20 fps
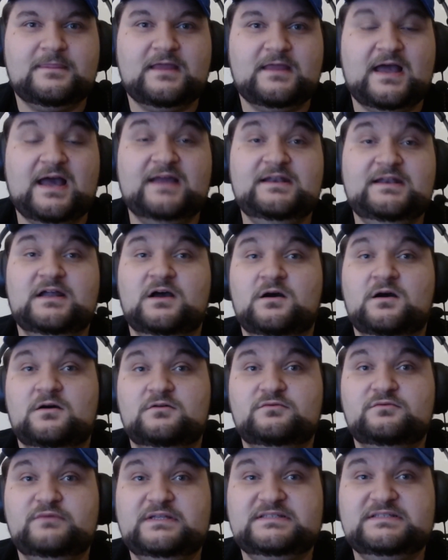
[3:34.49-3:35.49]
I
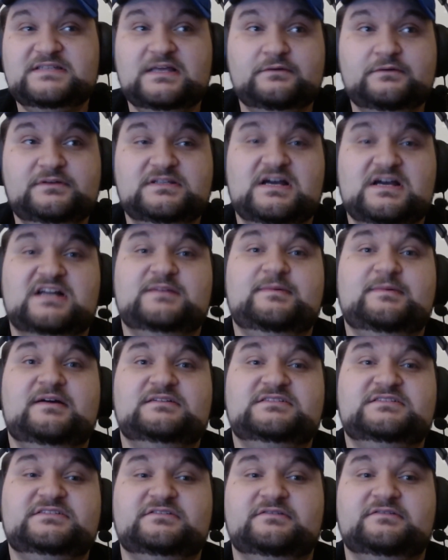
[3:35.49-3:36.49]
know we talked
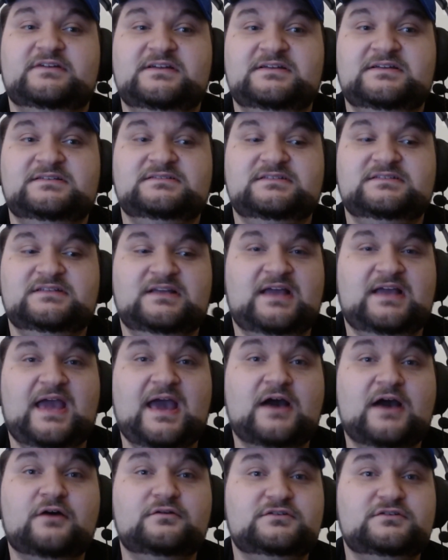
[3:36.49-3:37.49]
about screening
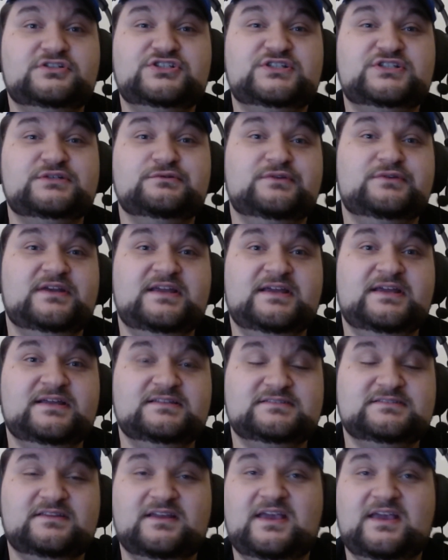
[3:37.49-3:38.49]
out shooting
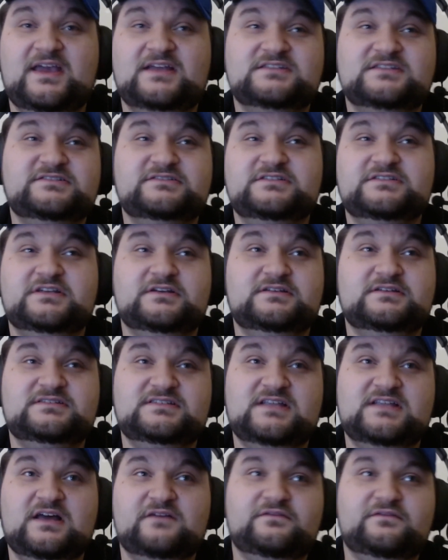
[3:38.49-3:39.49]
so they can't shoot you good
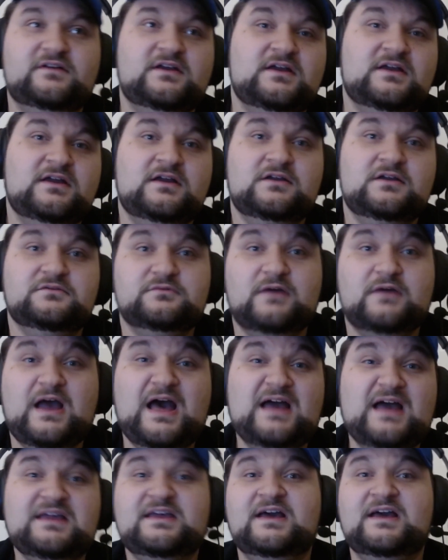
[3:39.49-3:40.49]
stuff.
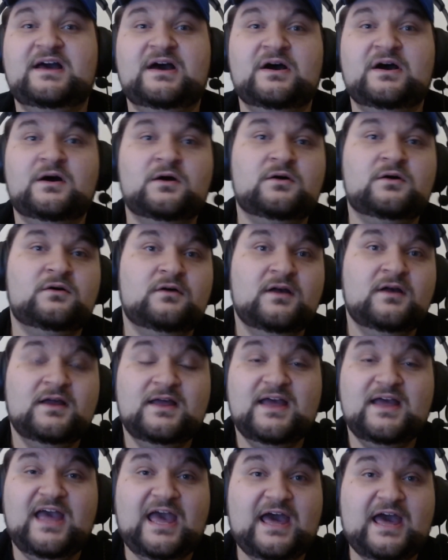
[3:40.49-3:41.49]
Rocco,
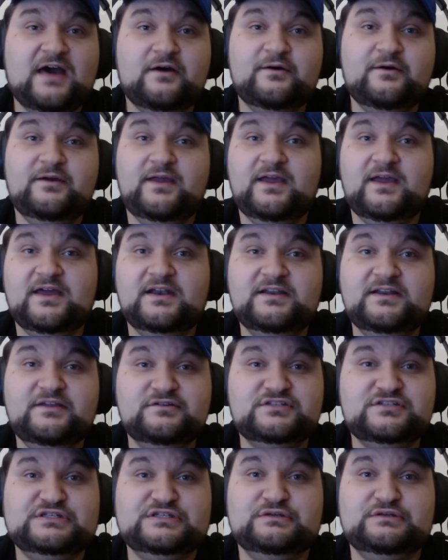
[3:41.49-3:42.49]
how are you going to
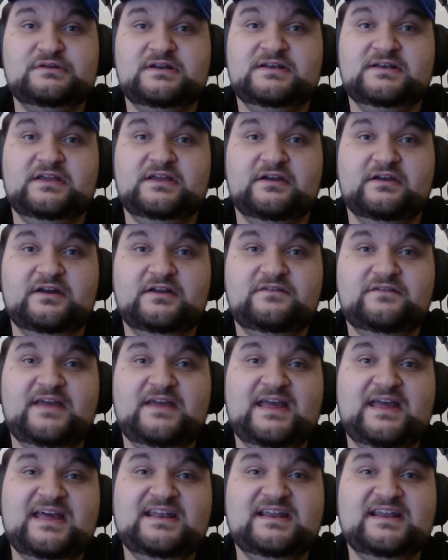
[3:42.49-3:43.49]
use shooting to your
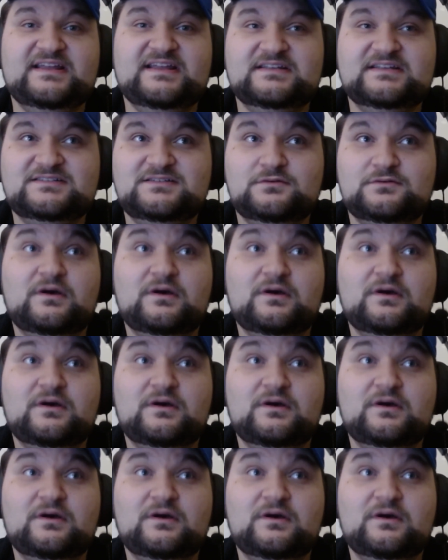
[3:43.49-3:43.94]
advantage?